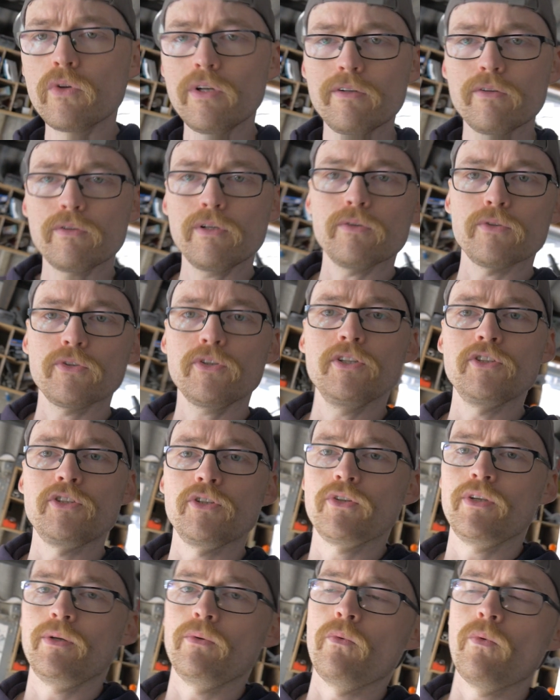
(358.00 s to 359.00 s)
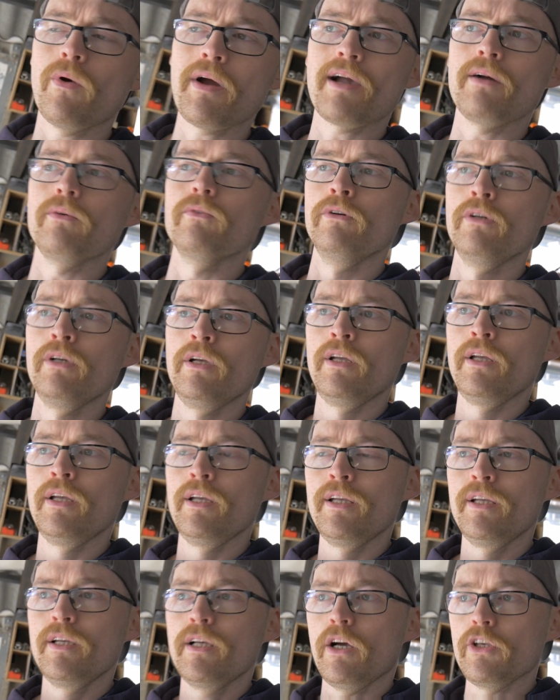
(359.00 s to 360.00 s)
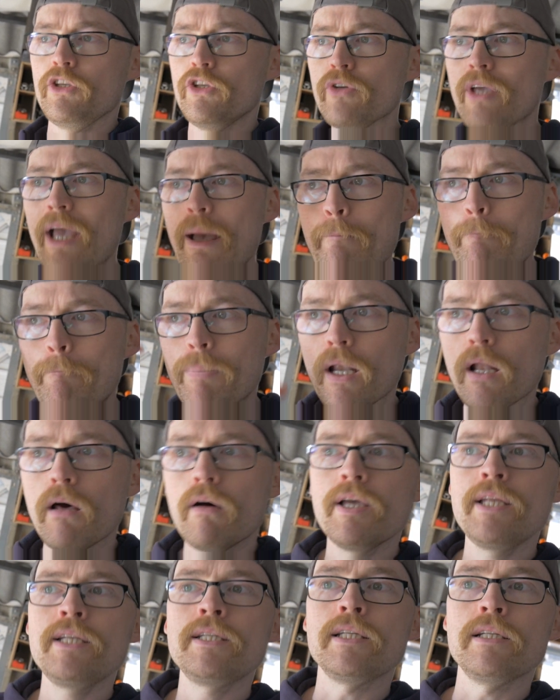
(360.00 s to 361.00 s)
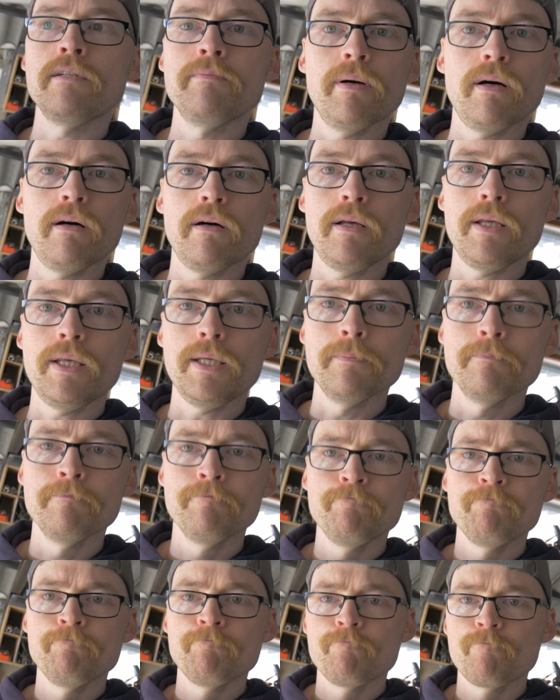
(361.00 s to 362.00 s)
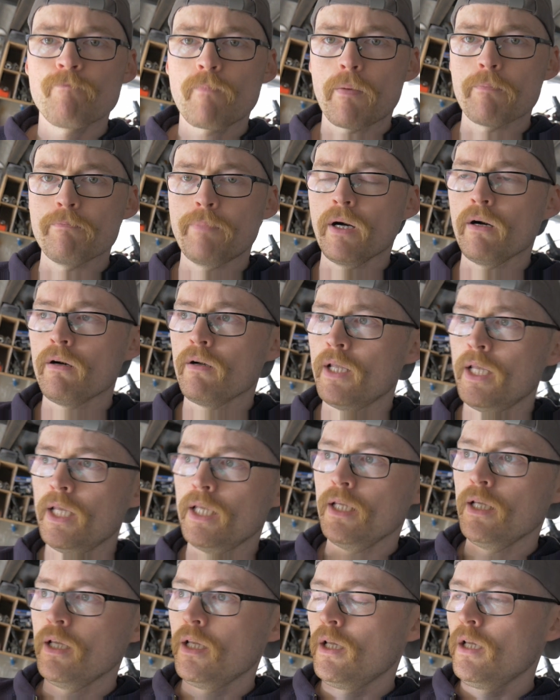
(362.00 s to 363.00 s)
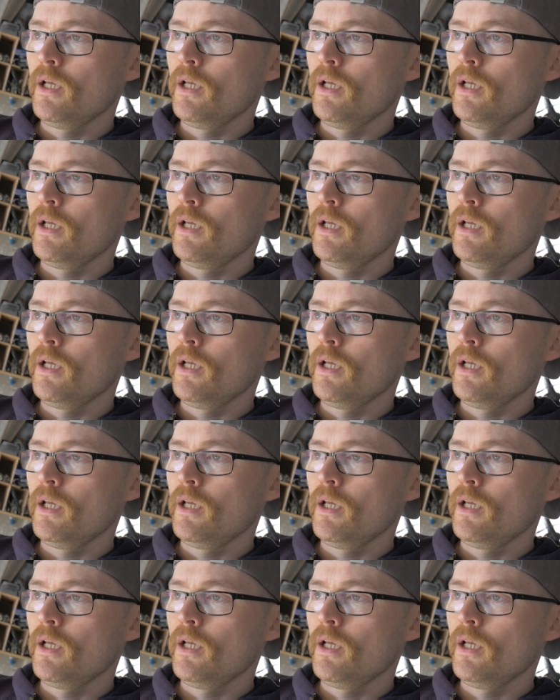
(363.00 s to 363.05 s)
of little little things you think, wow, you get blinded by by